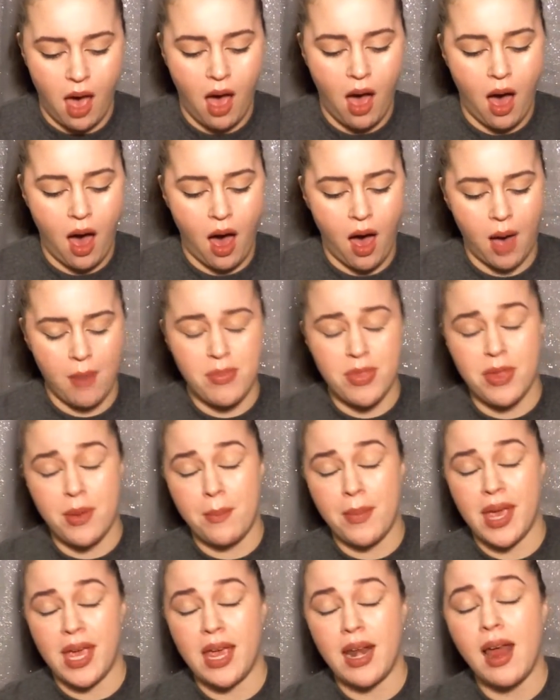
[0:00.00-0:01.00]
The
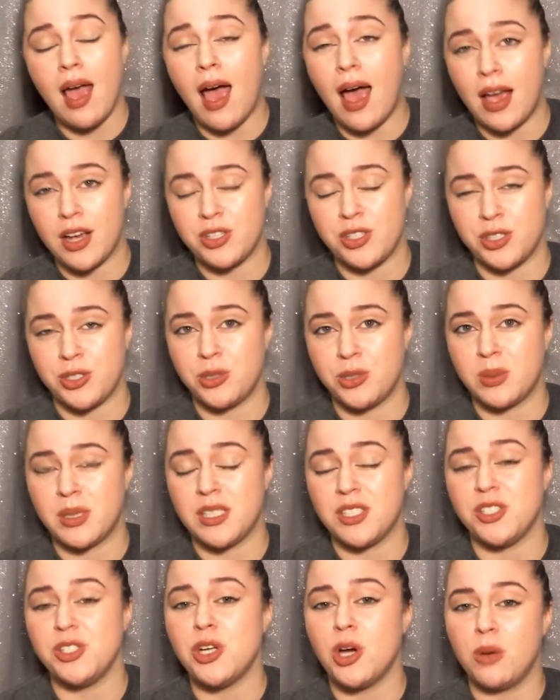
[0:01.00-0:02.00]
main actress who
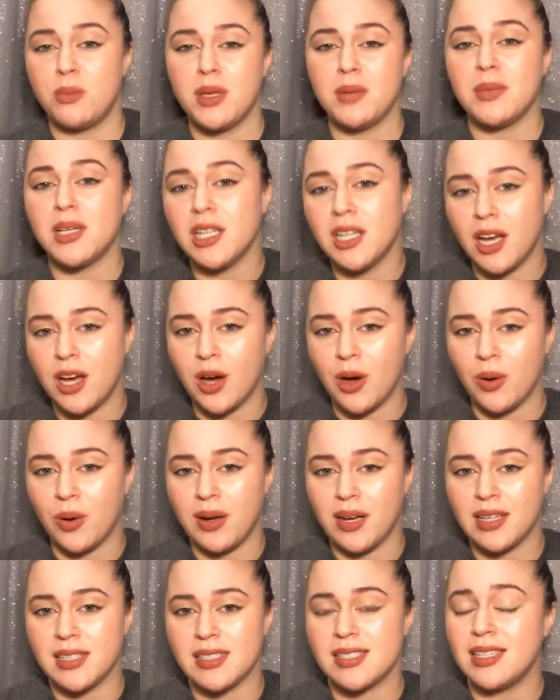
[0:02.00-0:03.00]
plays Nomi Malone
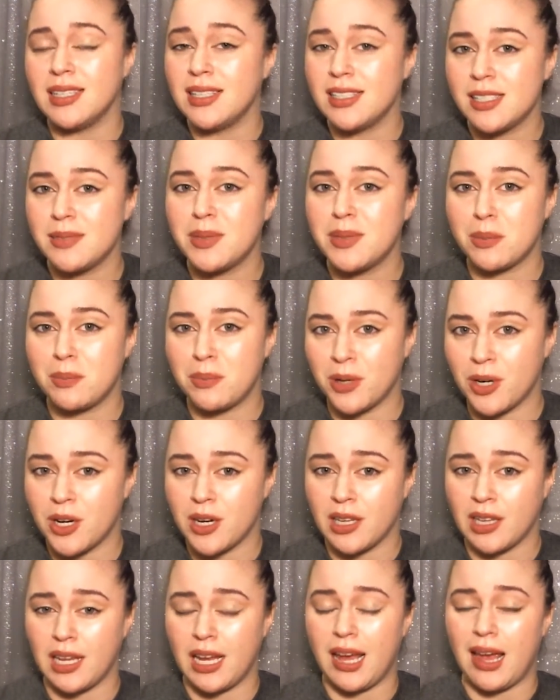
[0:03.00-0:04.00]
is Elizabeth
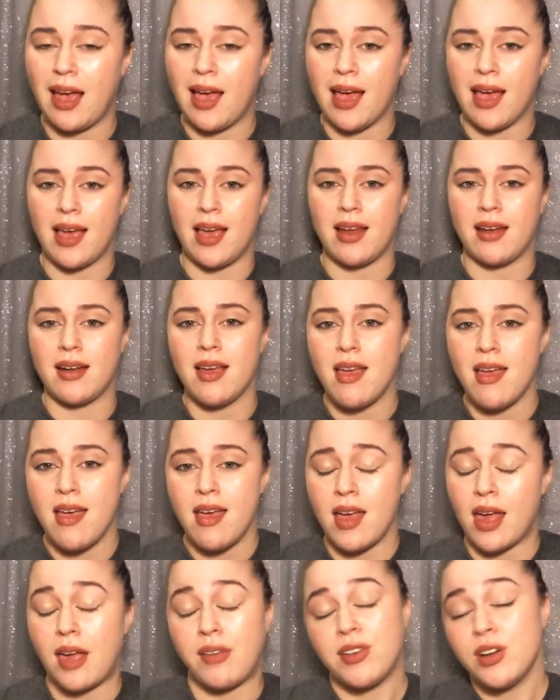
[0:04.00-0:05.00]
Berkley, and
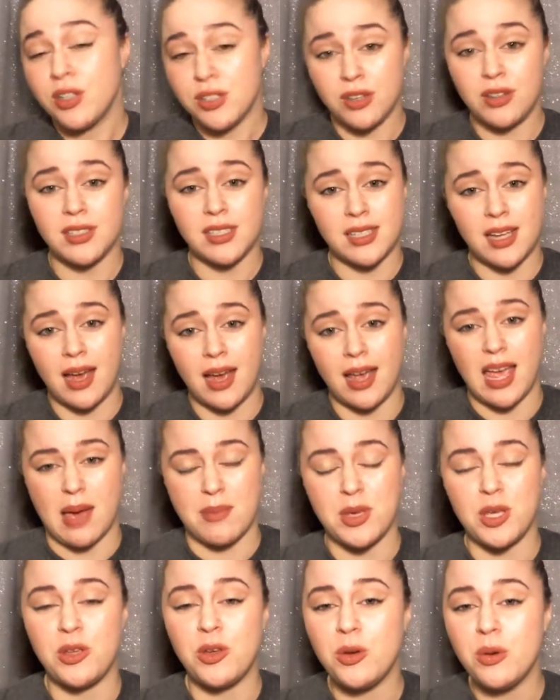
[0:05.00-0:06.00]
if you're as old as I
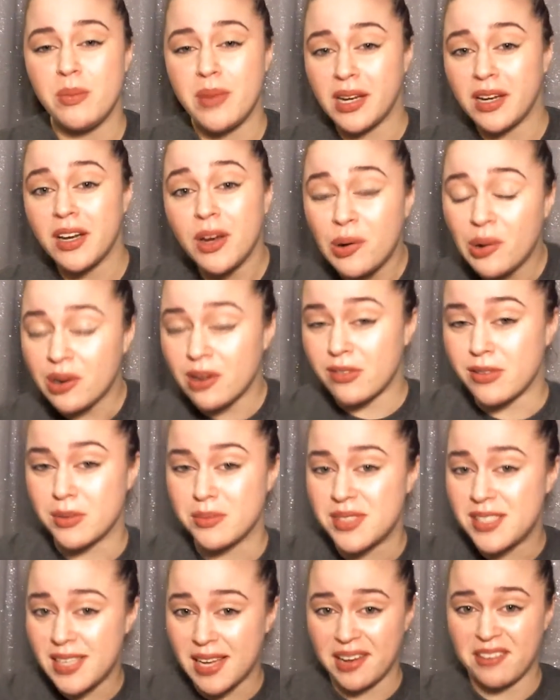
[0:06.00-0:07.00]
am, you may know her from
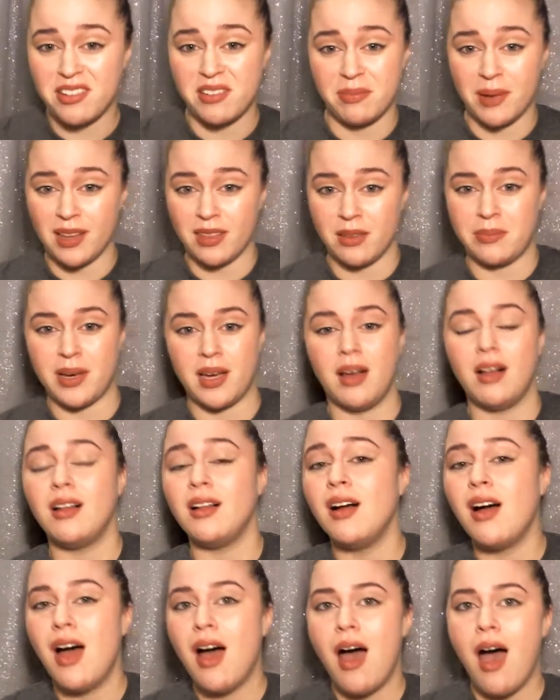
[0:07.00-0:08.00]
Saved by the
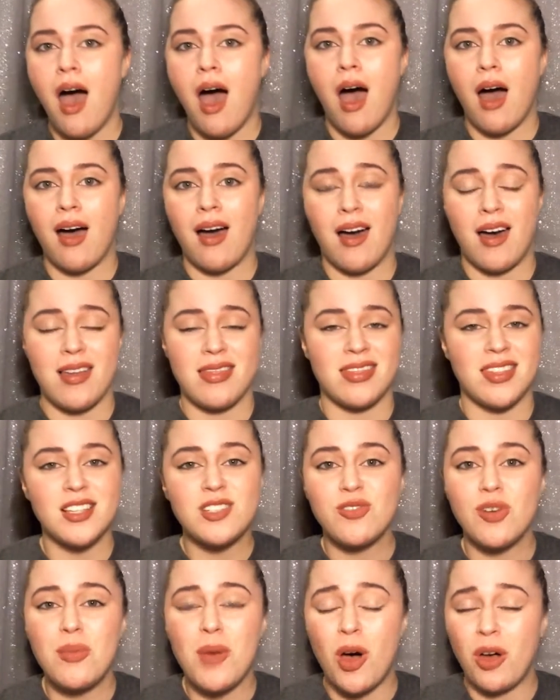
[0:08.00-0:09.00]
Bell. This
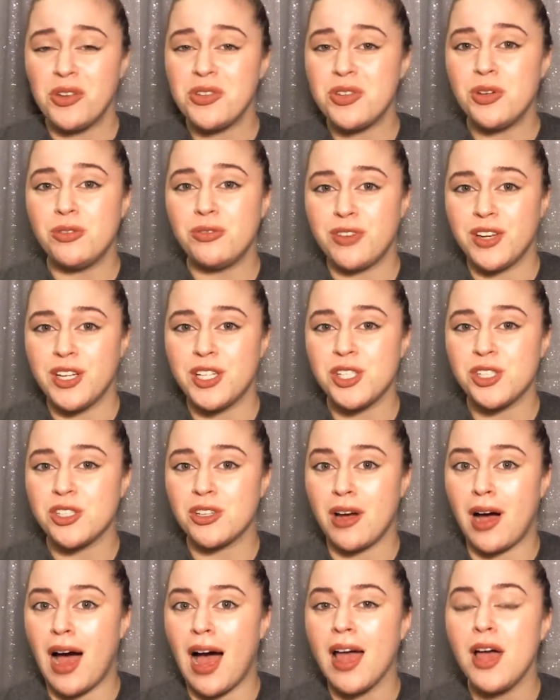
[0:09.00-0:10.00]
film also features
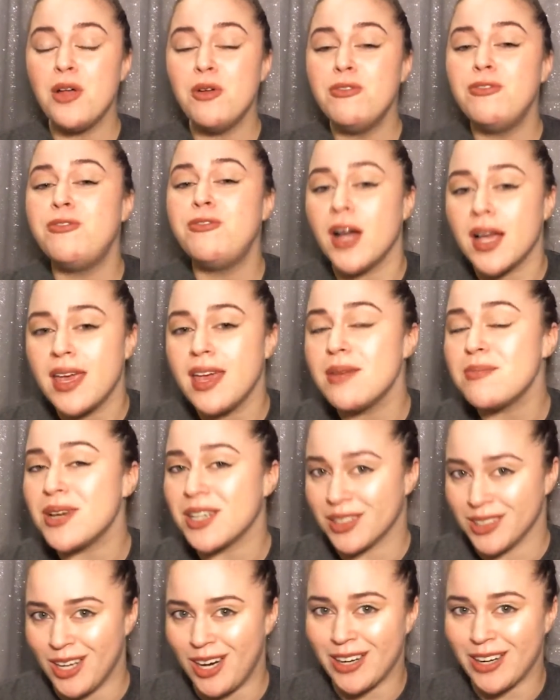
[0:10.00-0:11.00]
Kyle fucking
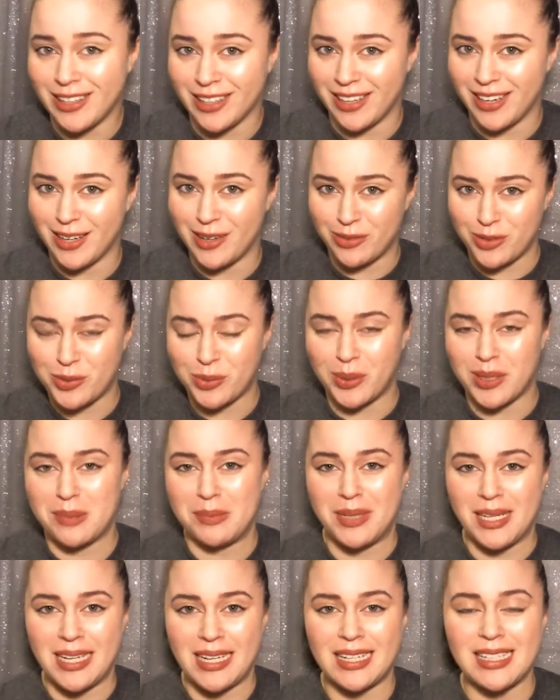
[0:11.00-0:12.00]
MacLachlan of Twin
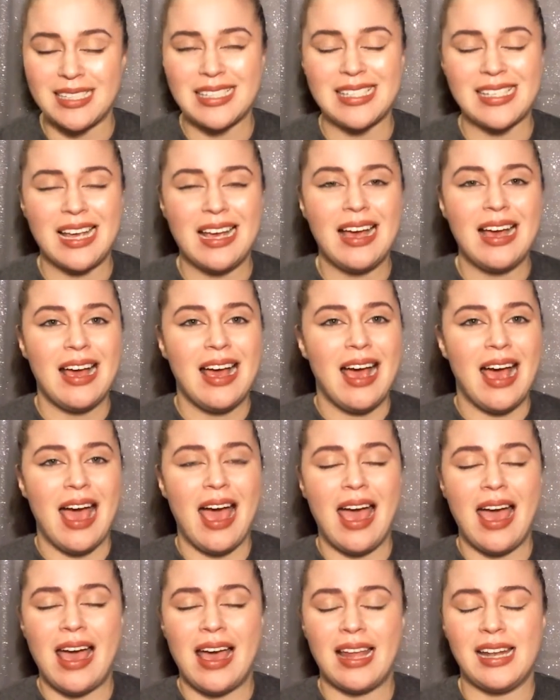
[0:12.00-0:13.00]
Peaks,
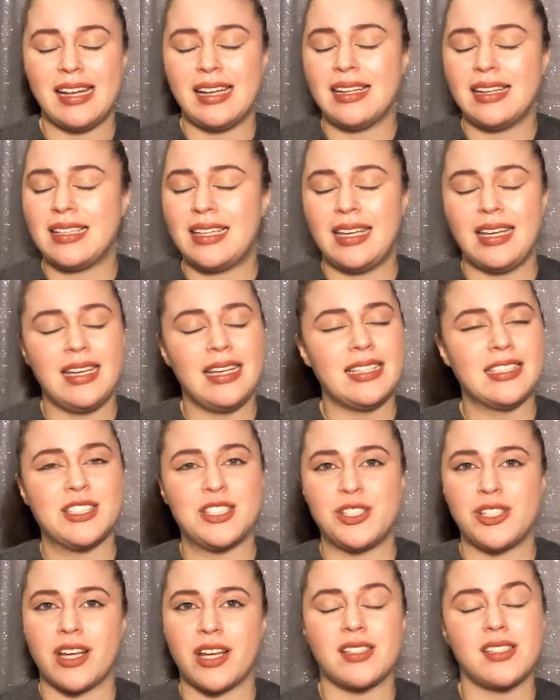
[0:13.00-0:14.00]
and he is
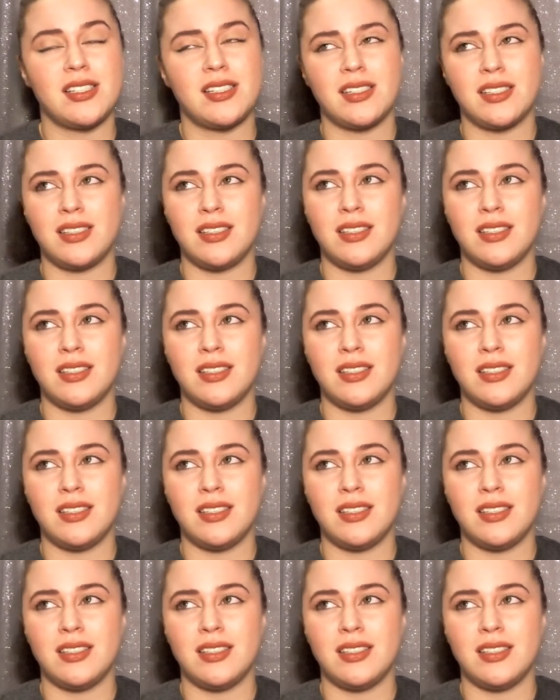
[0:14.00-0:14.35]
just